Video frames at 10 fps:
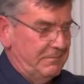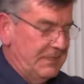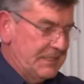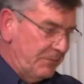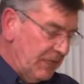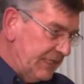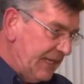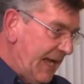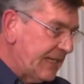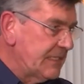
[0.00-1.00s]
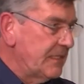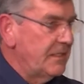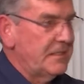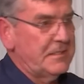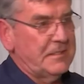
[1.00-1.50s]
disability
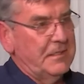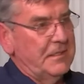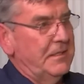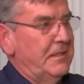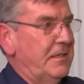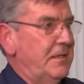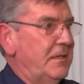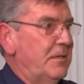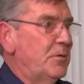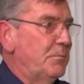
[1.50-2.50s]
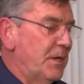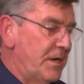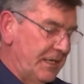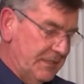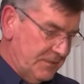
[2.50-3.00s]
access,
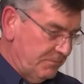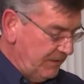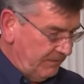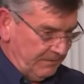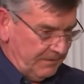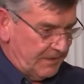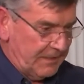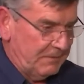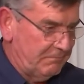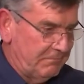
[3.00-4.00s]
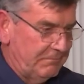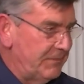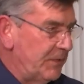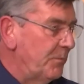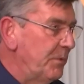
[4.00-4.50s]
compliance with,
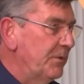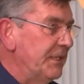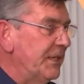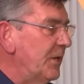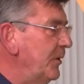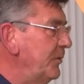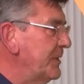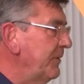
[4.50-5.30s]
you know, building codes